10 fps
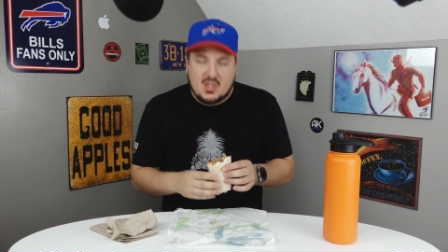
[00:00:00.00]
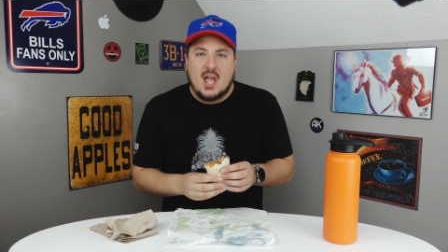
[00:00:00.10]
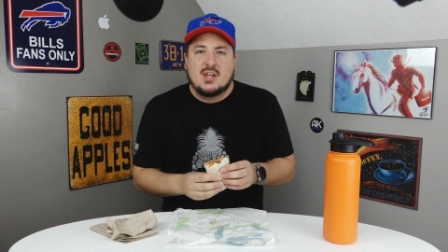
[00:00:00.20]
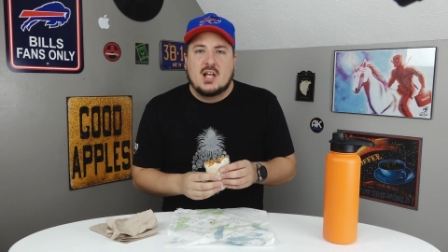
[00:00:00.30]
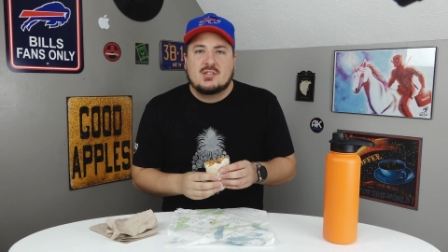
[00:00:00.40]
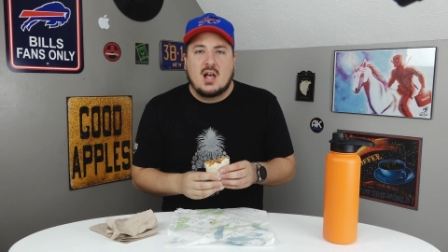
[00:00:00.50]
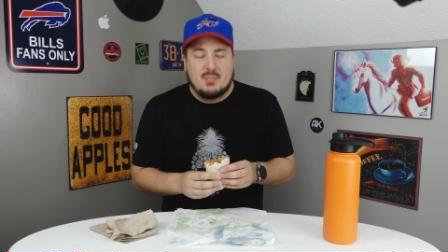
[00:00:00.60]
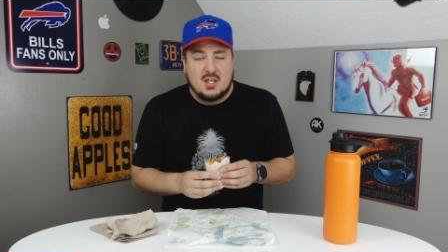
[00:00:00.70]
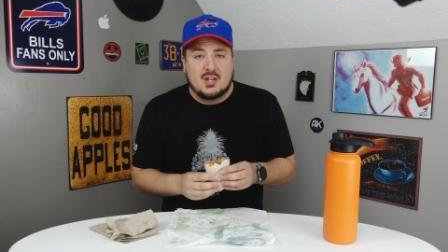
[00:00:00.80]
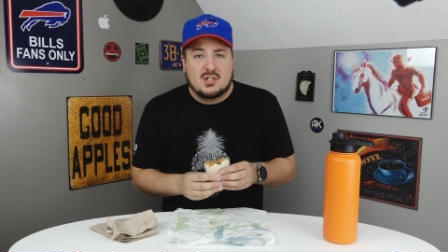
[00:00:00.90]
And yes,
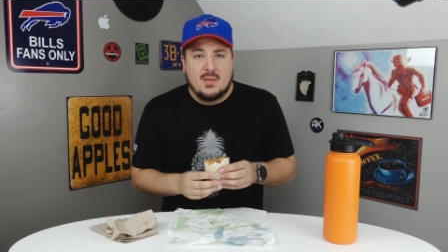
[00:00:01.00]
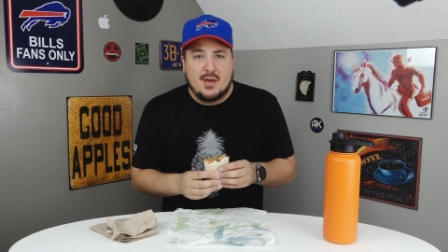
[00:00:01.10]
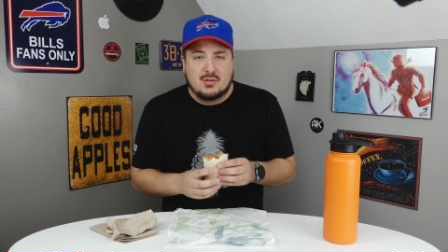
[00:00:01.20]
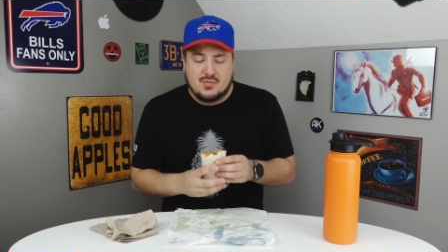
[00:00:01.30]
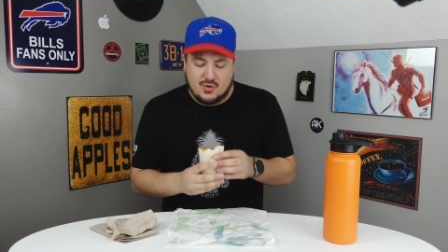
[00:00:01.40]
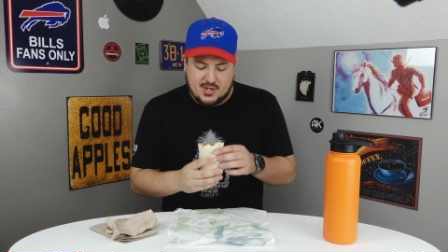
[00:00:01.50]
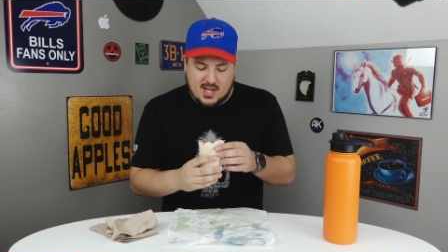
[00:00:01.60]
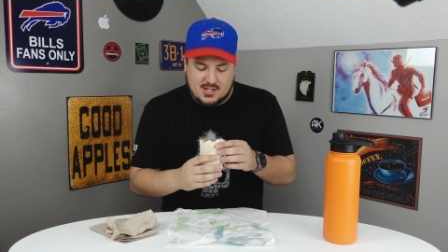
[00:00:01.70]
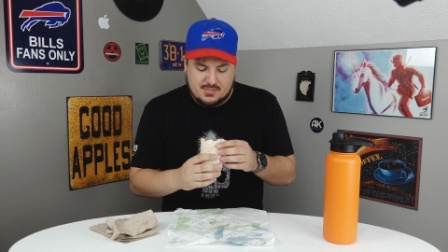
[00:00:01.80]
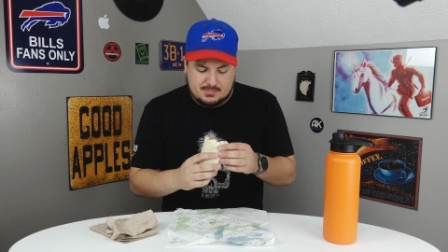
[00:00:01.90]
I'm eating tomatoes for you
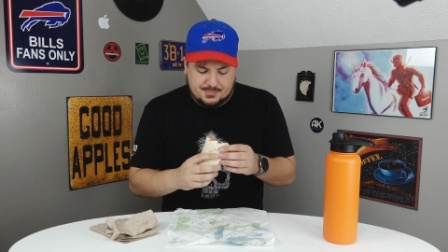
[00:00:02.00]
guys.